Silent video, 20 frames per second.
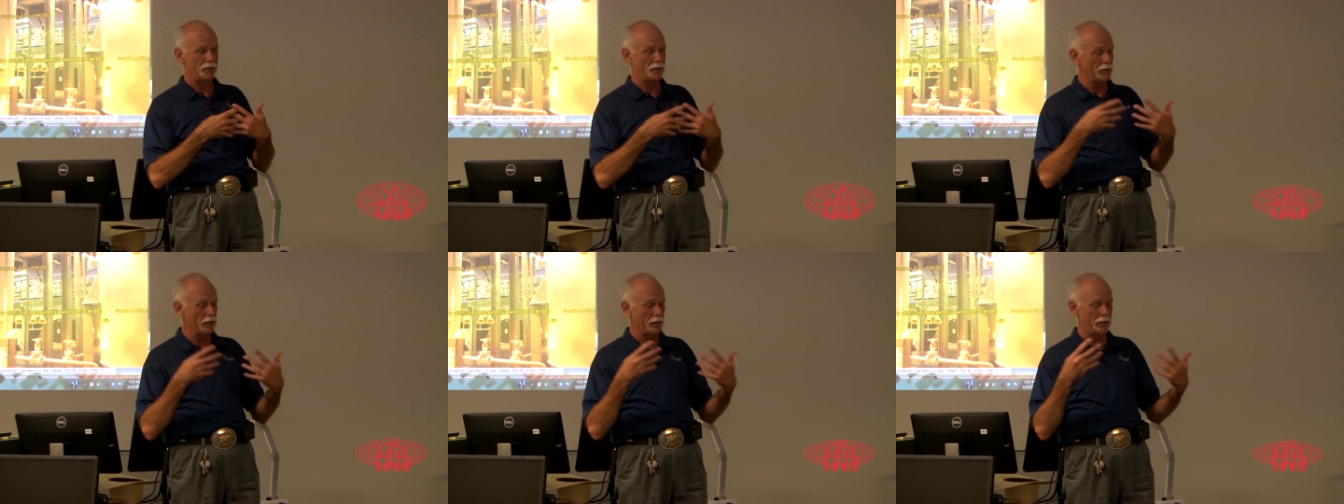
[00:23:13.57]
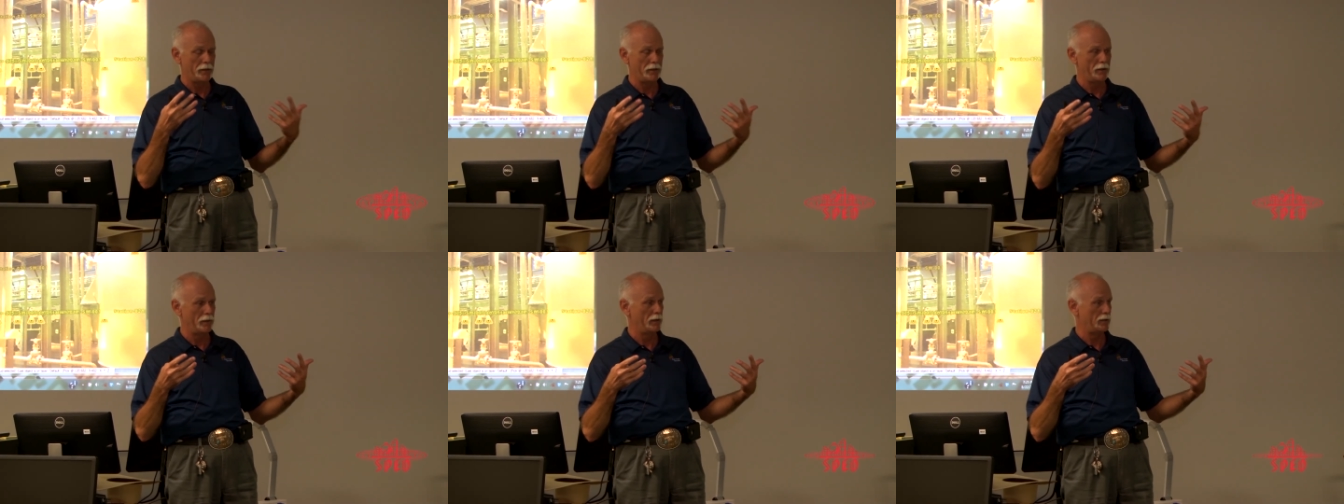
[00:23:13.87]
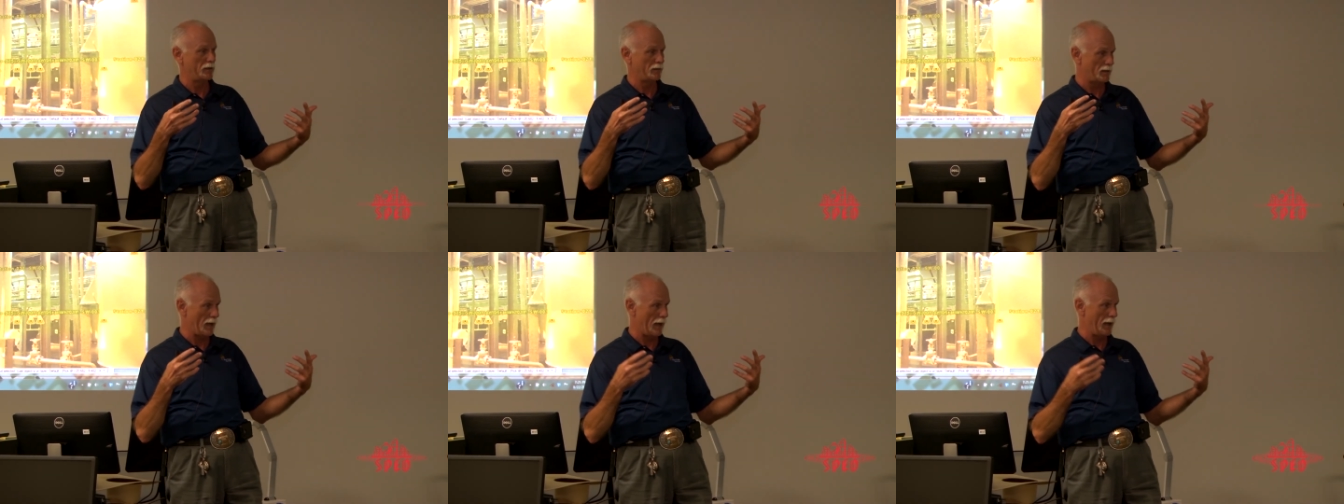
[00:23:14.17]
you're in a unit
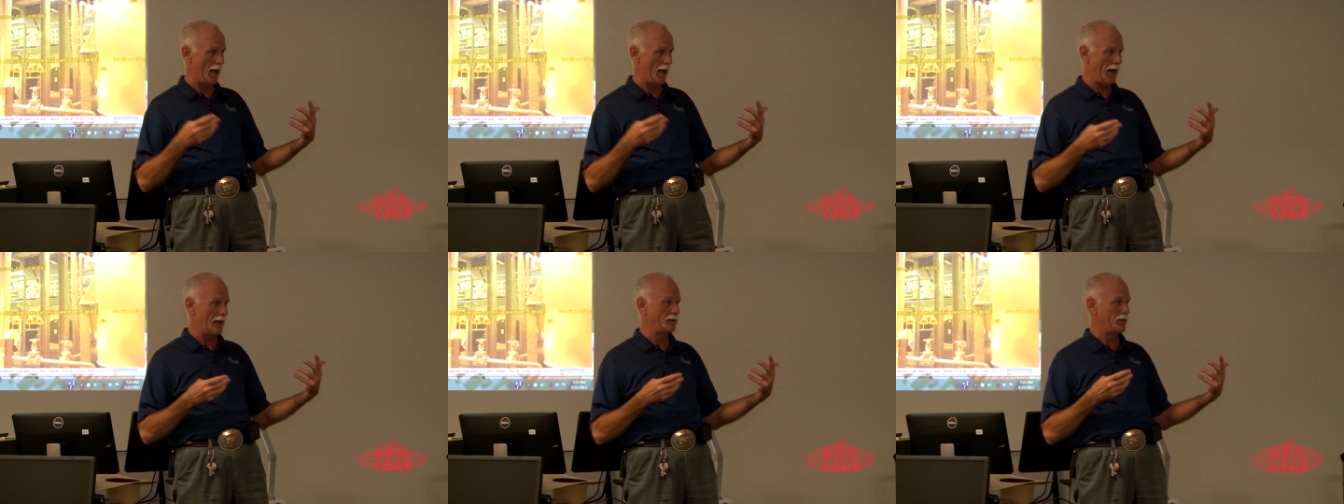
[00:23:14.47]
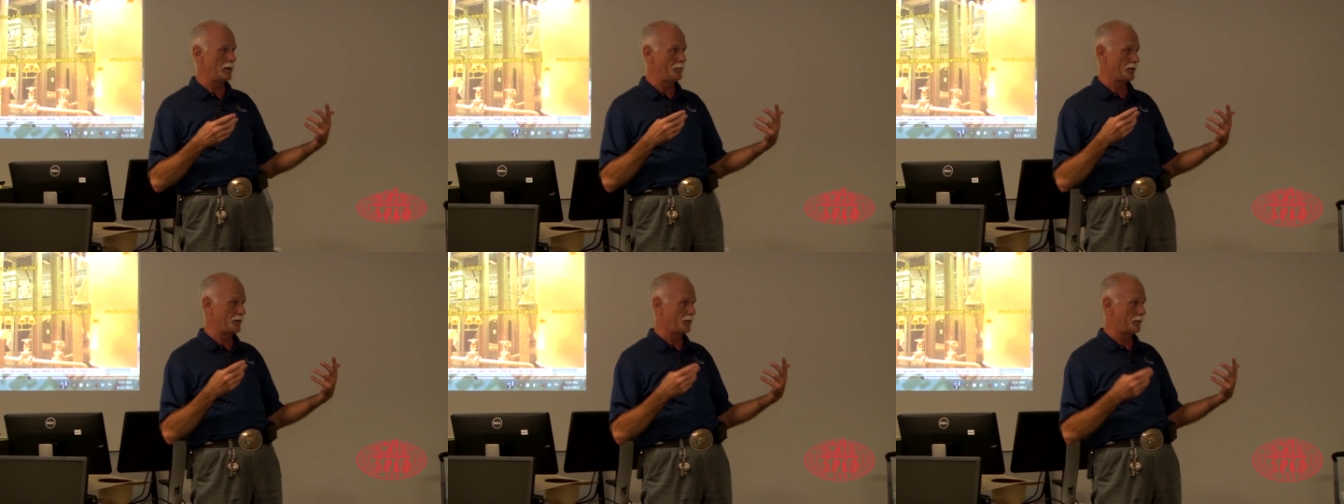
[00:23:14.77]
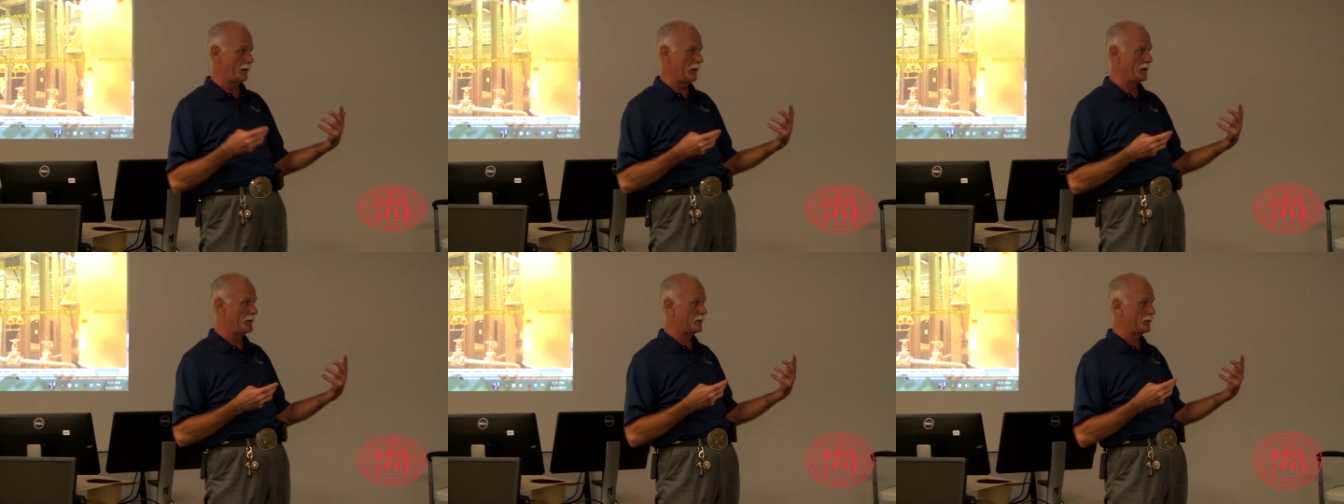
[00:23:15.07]
that's got high temperature
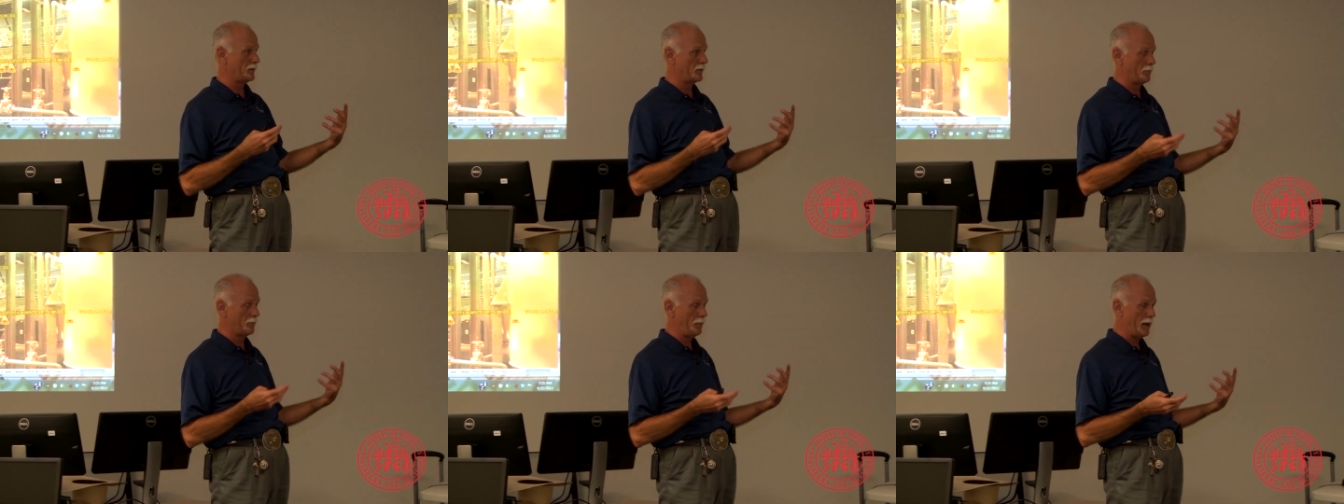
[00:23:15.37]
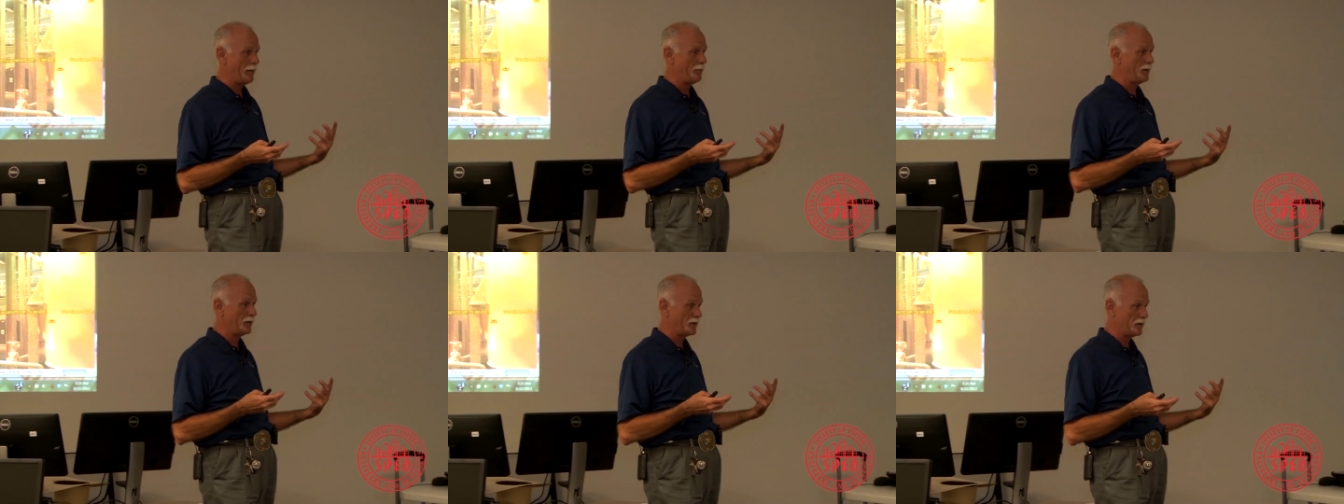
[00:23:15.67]
ranges on the piping